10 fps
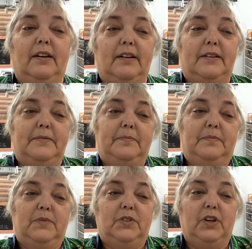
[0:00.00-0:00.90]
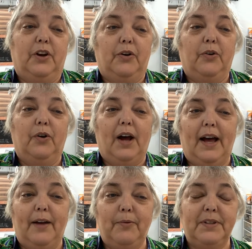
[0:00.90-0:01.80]
Um, so
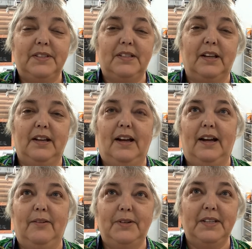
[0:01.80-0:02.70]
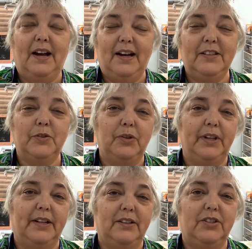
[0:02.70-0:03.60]
I was I was a high school
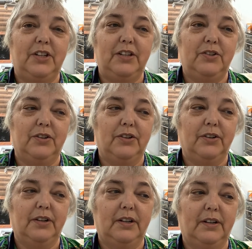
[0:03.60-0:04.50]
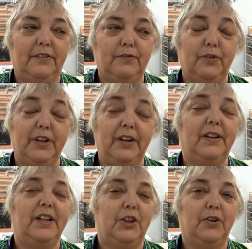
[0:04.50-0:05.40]
English teacher for
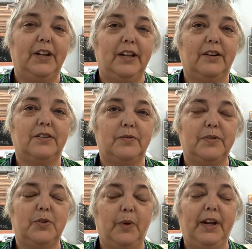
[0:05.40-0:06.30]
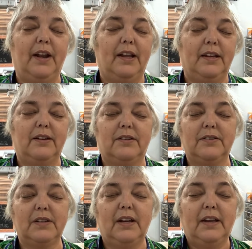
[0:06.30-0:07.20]
nearly 30 years. It was 29 years.